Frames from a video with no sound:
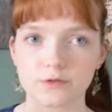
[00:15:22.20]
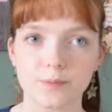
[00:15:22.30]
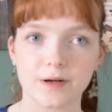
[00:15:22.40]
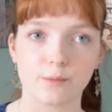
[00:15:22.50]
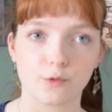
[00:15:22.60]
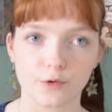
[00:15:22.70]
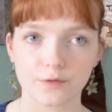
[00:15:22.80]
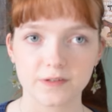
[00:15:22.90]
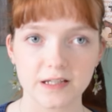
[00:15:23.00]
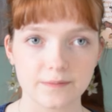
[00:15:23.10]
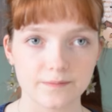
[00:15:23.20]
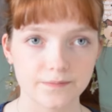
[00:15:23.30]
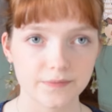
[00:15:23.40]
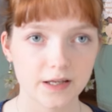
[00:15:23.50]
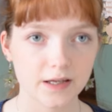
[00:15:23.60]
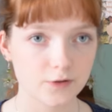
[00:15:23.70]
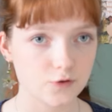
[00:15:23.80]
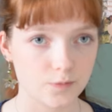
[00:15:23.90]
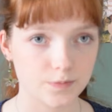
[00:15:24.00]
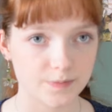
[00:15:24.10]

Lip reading: to buy more of the chop